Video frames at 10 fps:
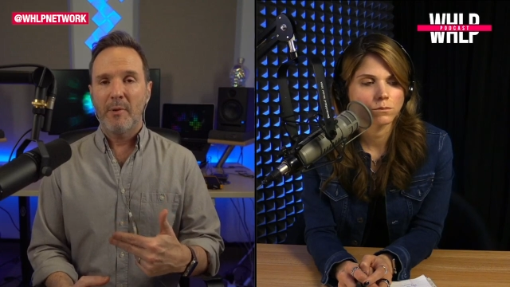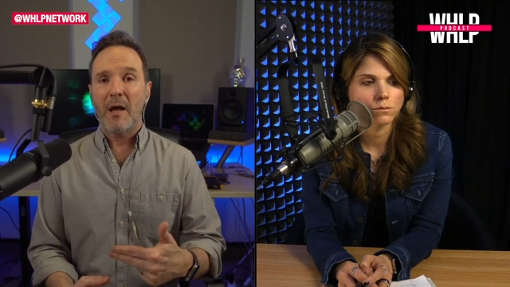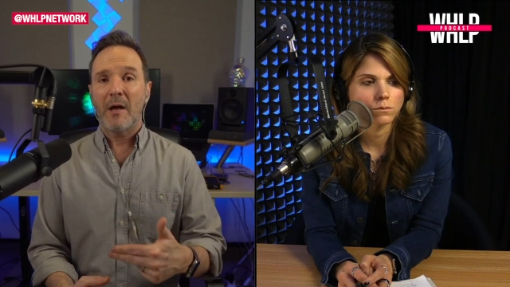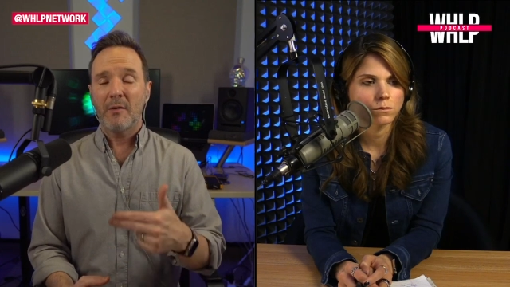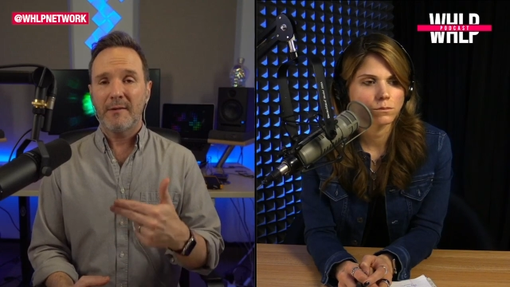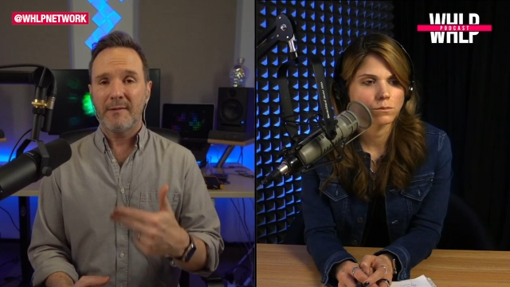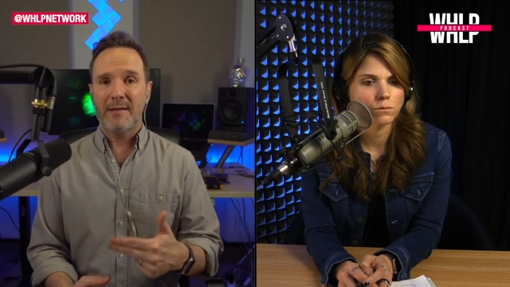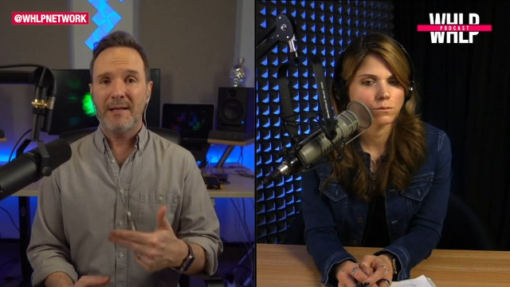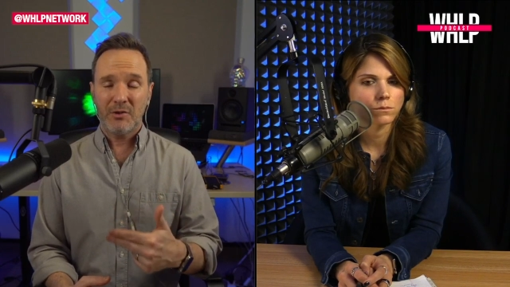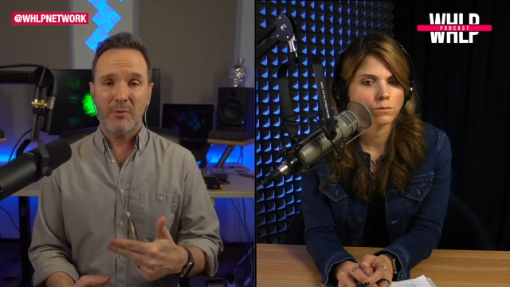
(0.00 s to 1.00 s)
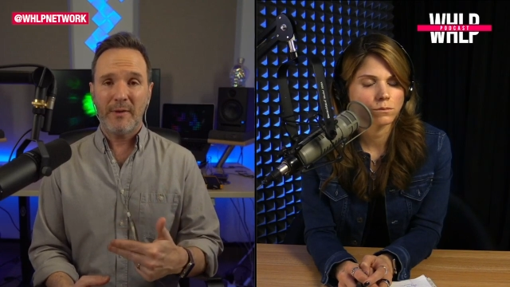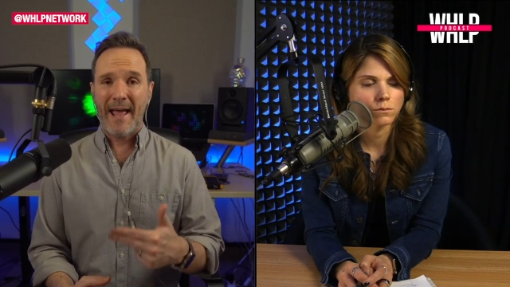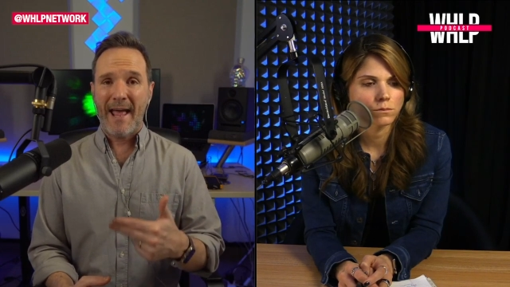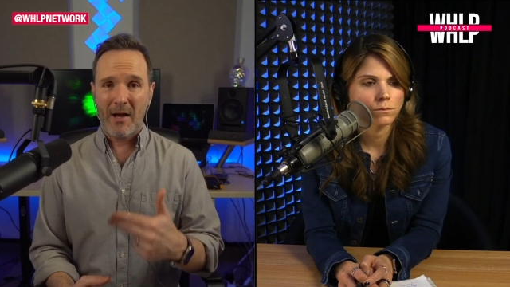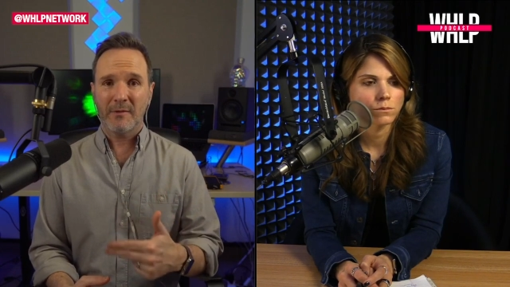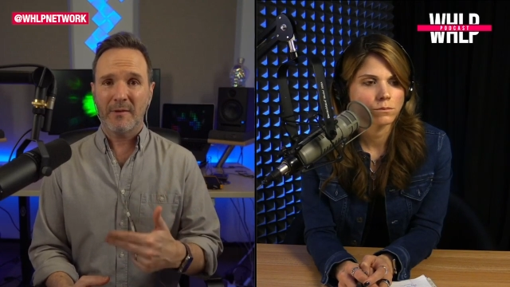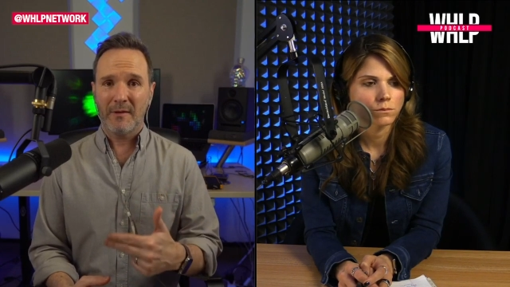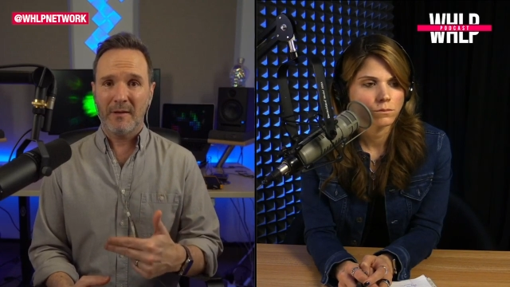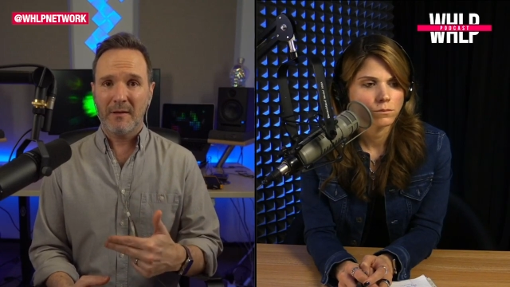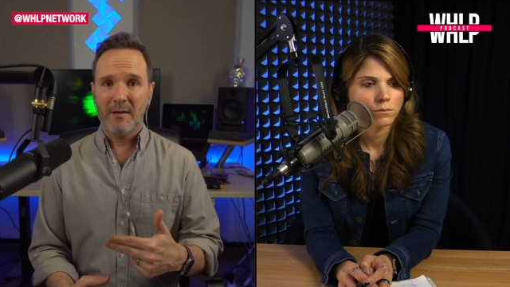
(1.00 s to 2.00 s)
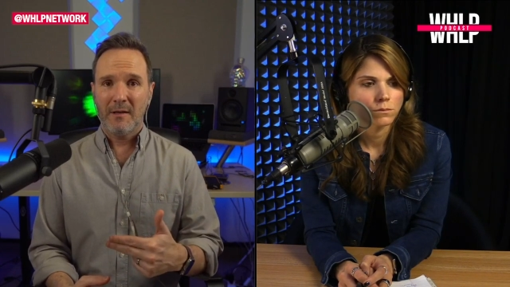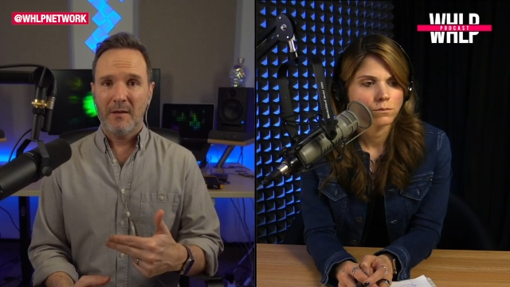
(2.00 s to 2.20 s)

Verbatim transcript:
Speaker 1: but also the tissue that houses it.